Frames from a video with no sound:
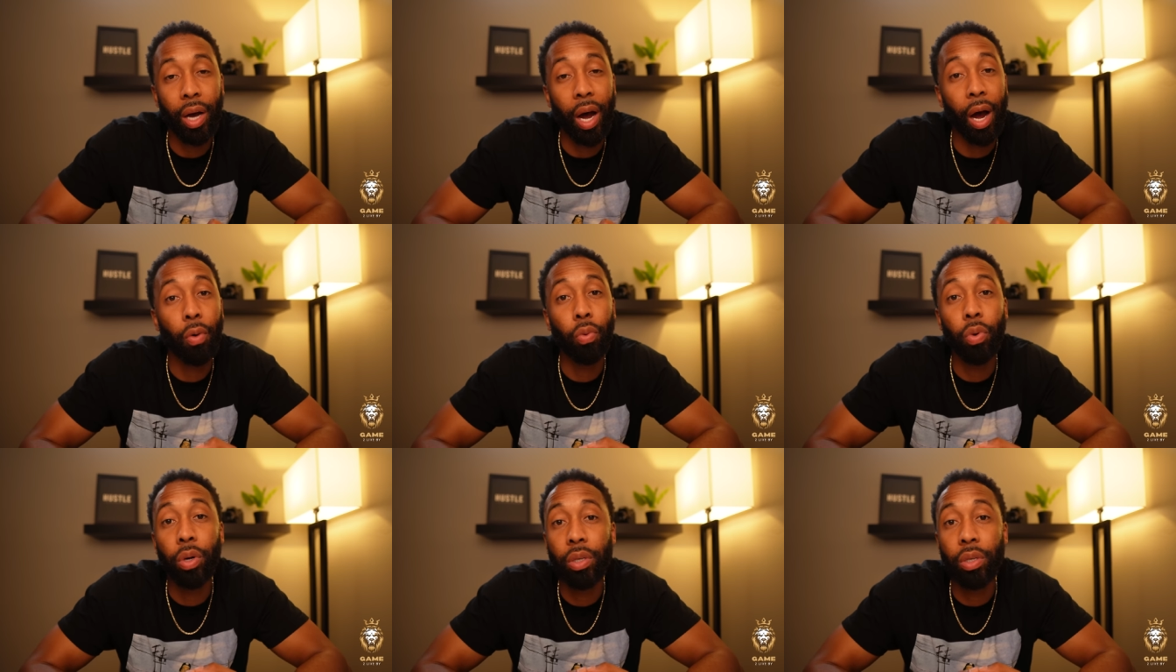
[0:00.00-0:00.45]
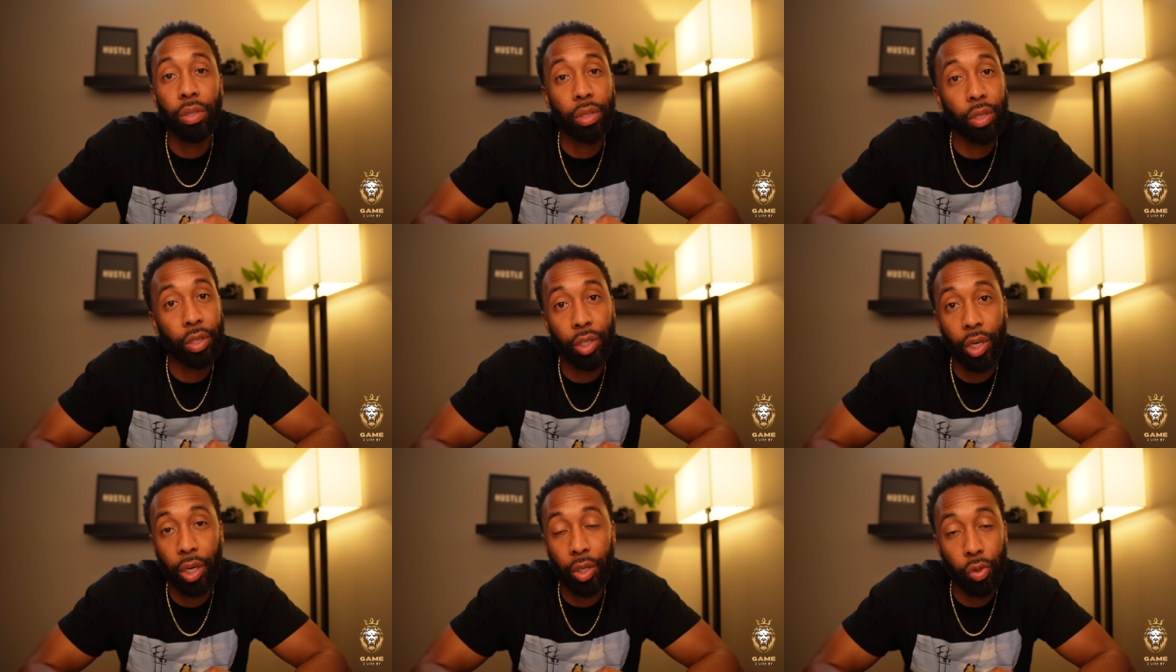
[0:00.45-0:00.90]
I wouldn't
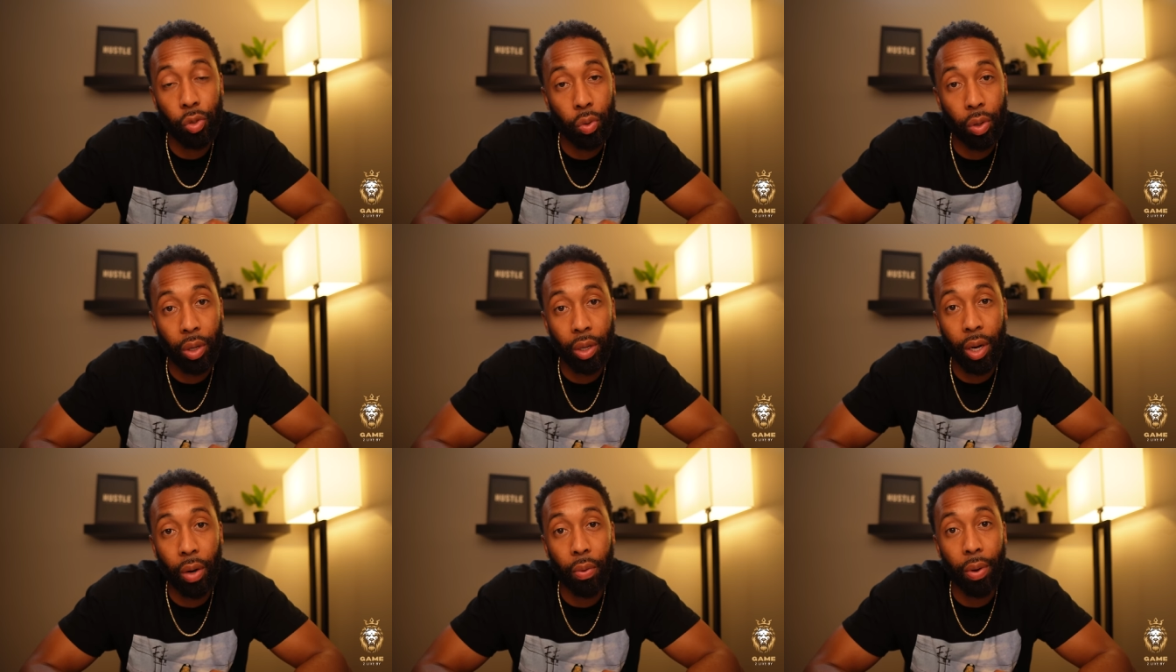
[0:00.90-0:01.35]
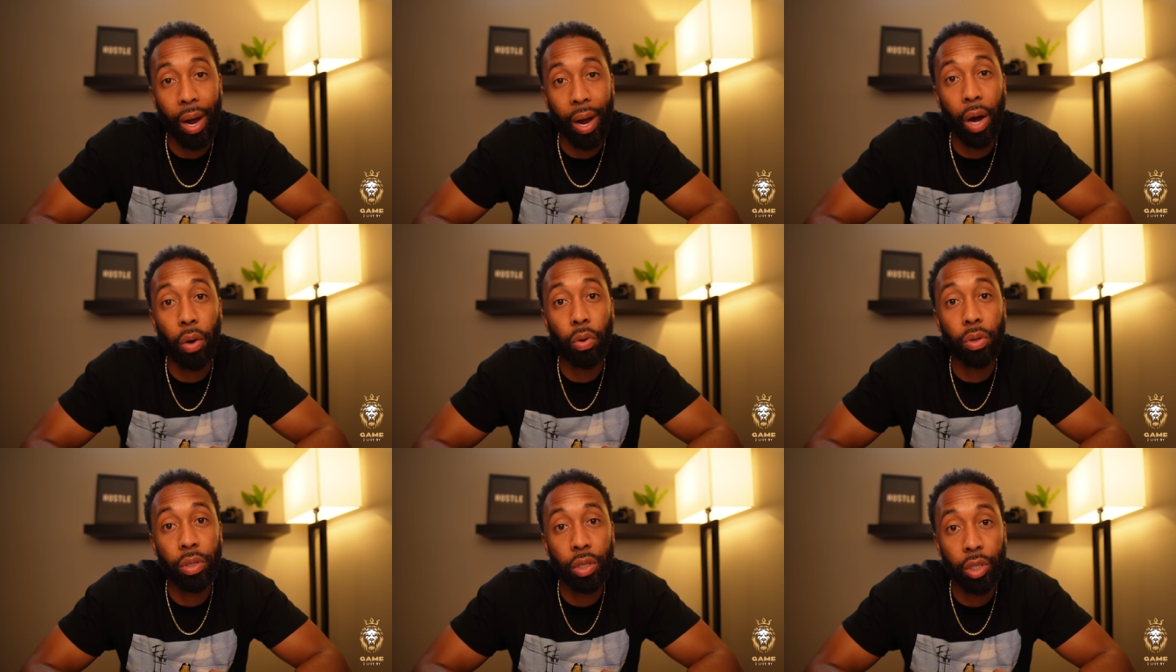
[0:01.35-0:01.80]
suggest doing it that way.
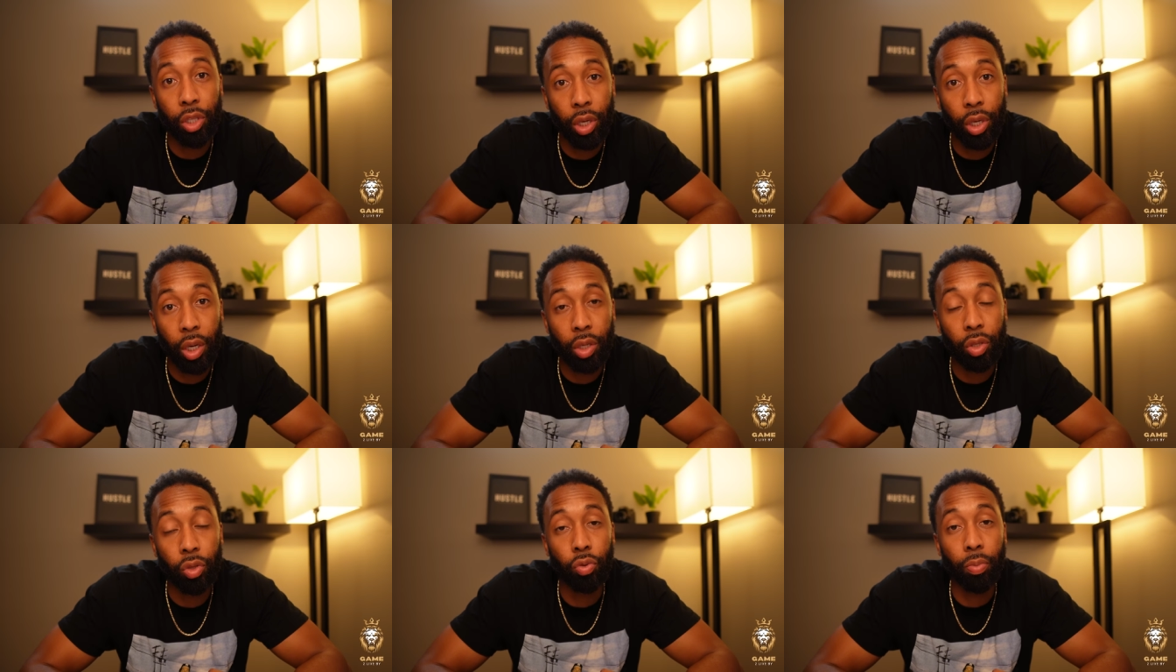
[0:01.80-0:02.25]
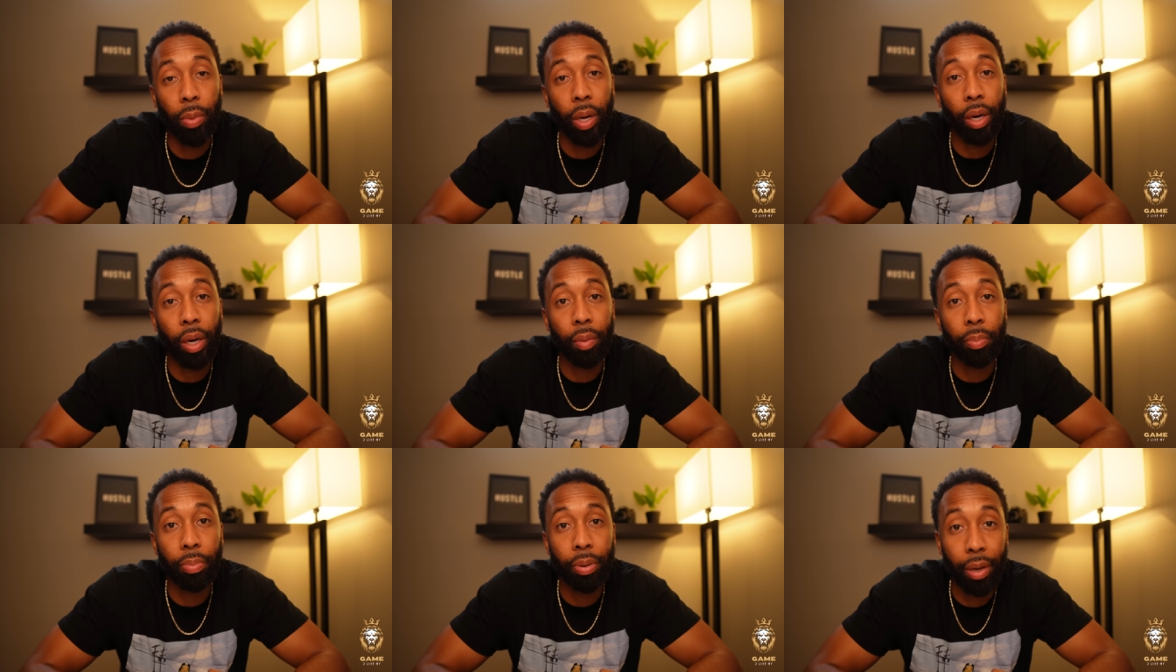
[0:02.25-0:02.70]
I would suggest you
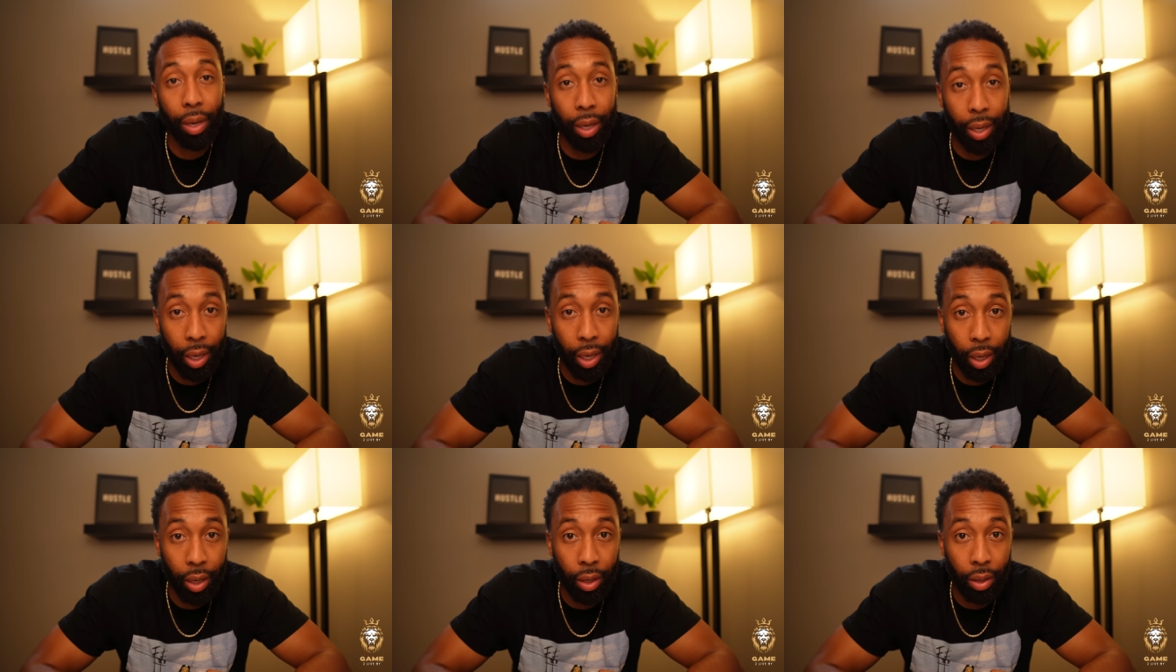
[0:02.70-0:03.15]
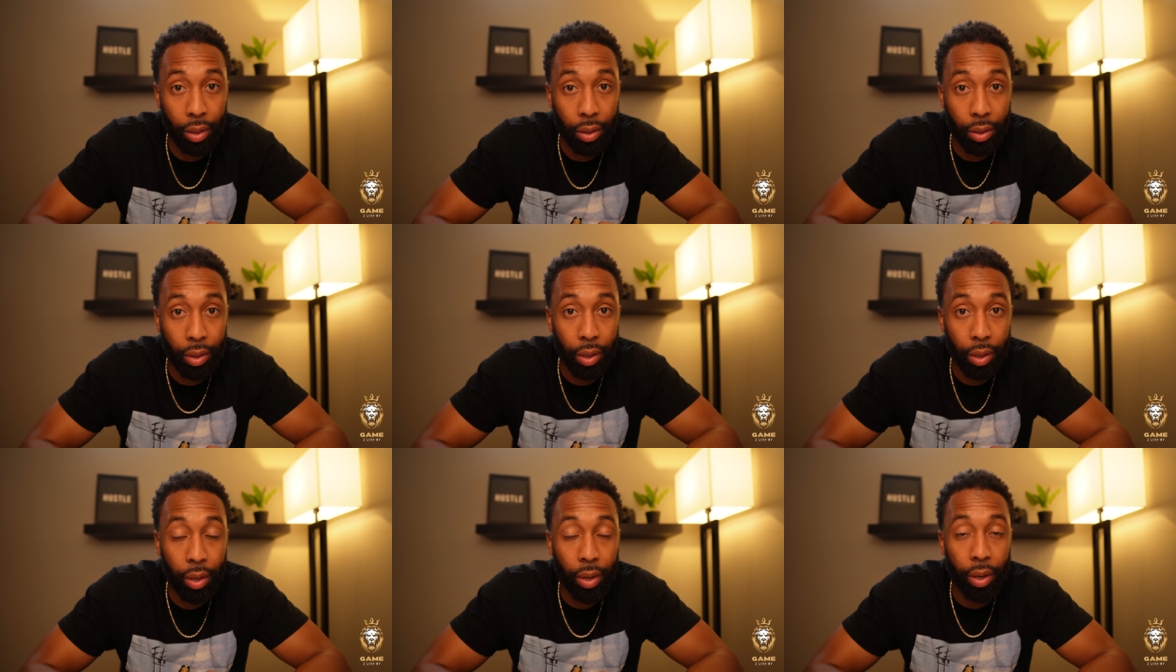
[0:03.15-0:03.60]
make a plan
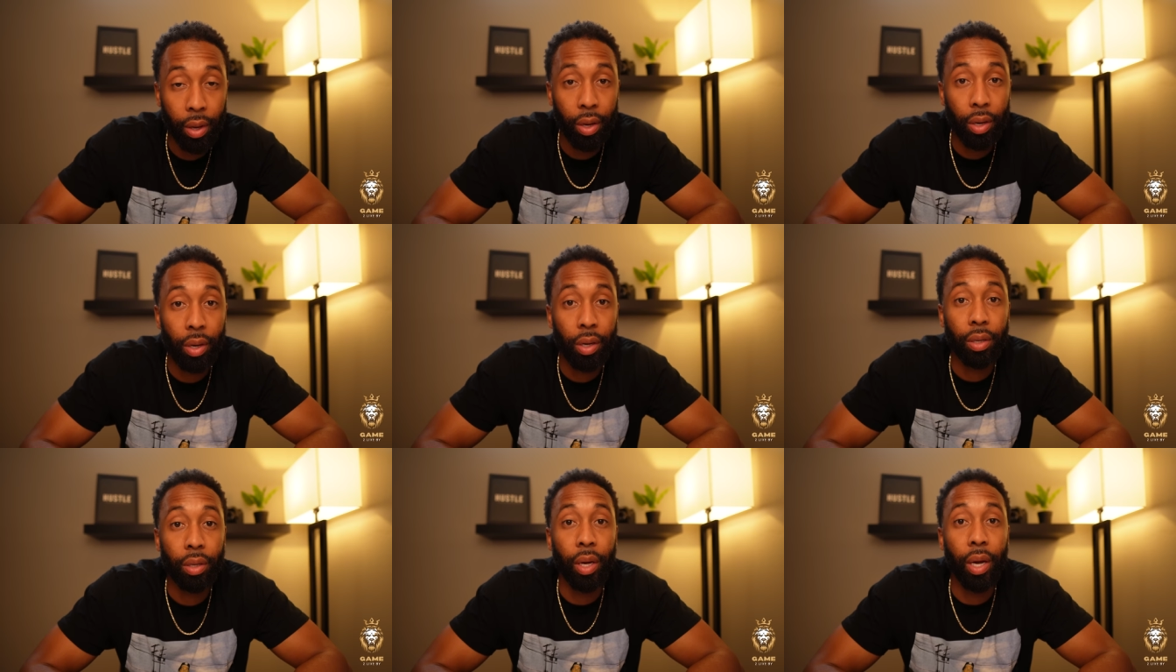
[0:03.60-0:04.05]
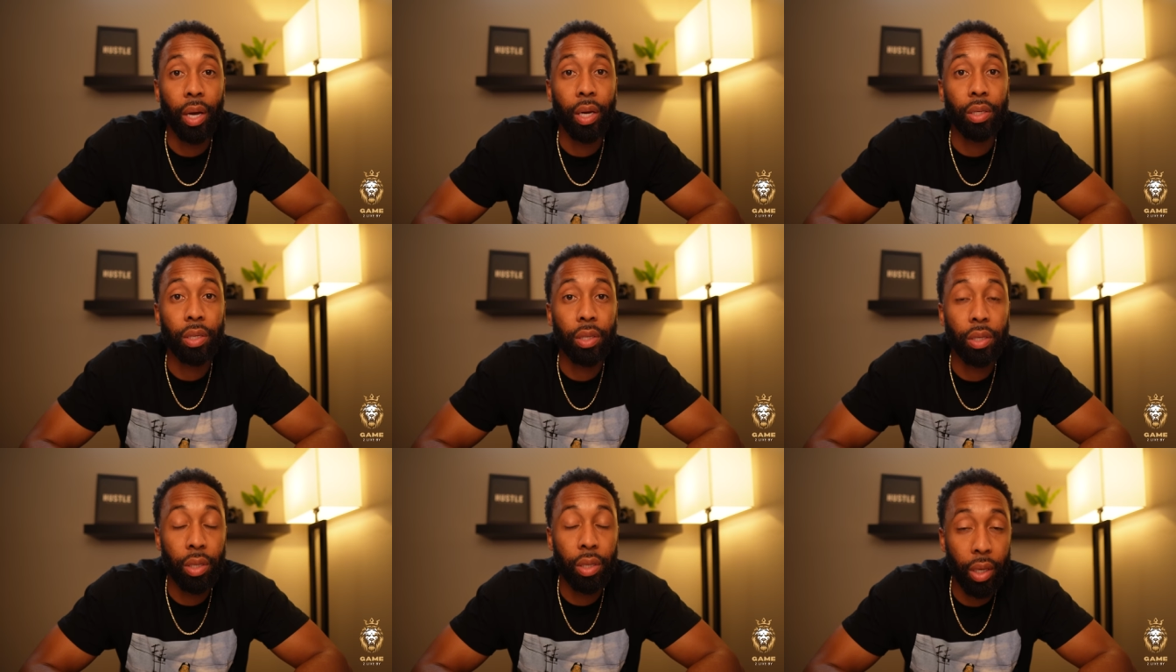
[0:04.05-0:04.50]

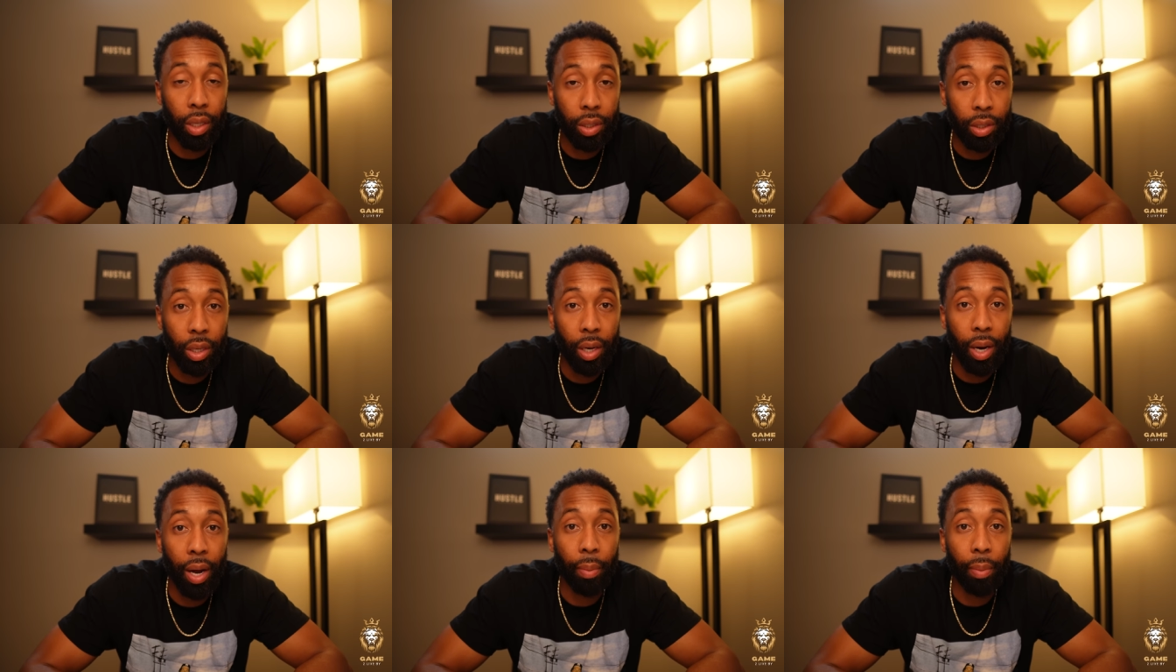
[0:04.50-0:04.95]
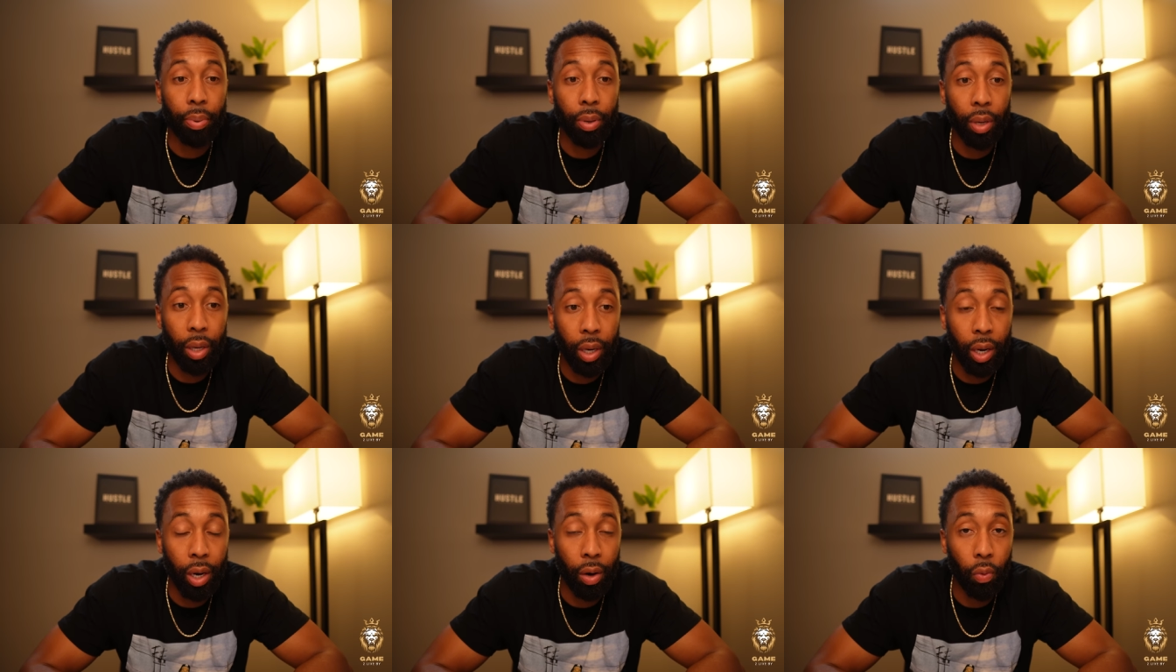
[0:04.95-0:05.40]
and stick to that
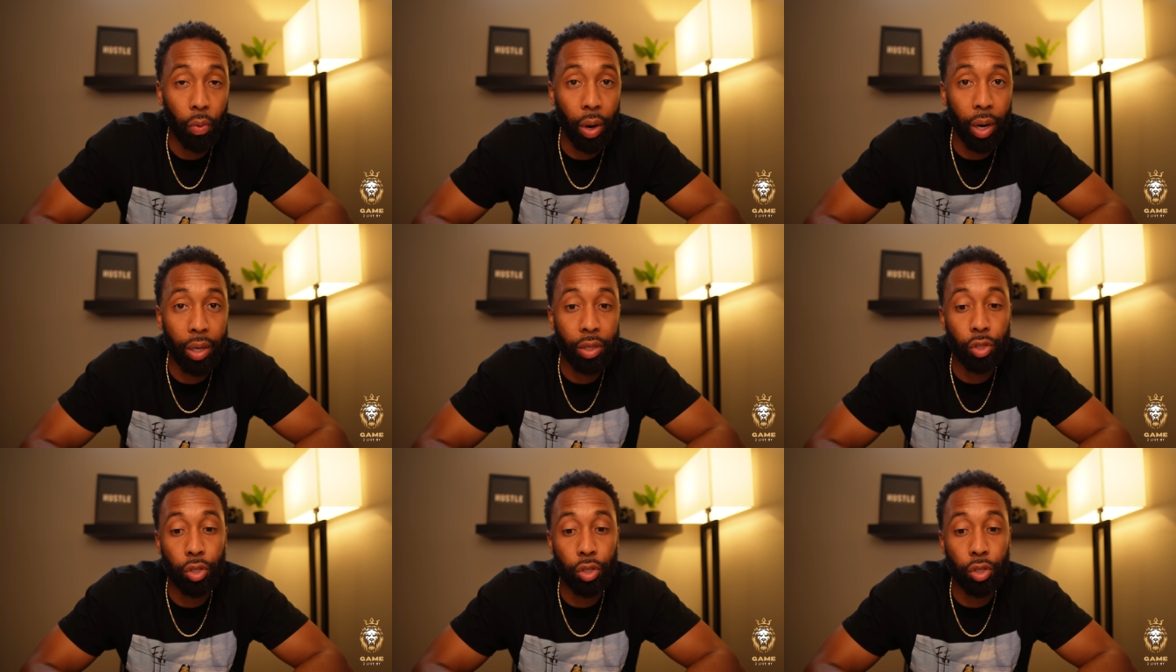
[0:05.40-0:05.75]
plan, right?